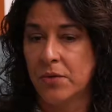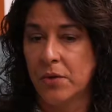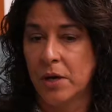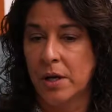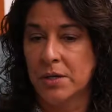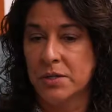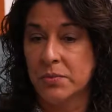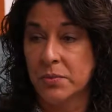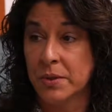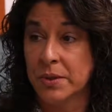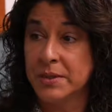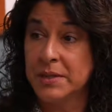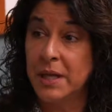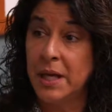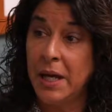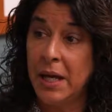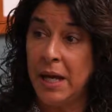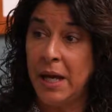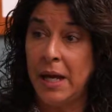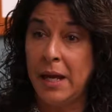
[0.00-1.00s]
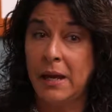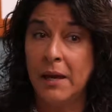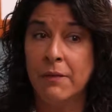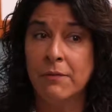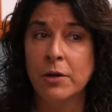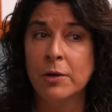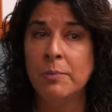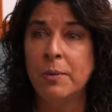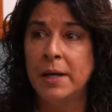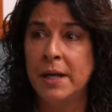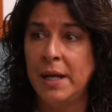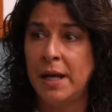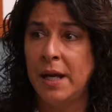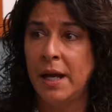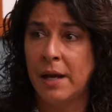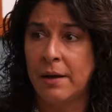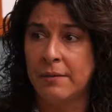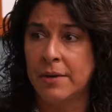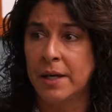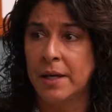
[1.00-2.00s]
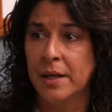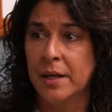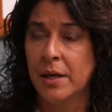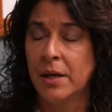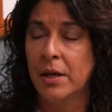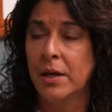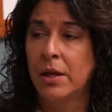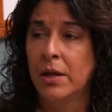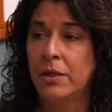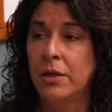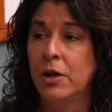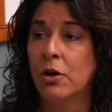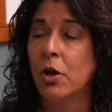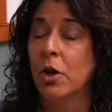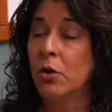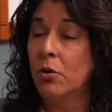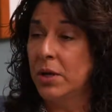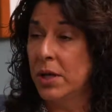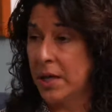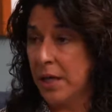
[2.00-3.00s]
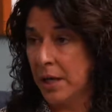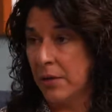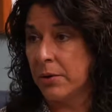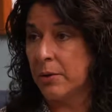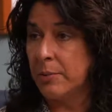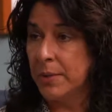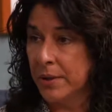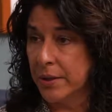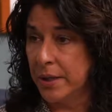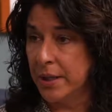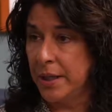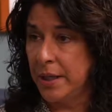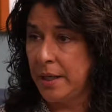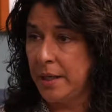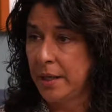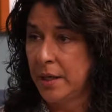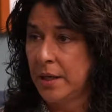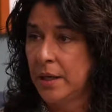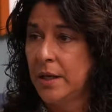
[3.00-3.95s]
for us was everybody having their own accountability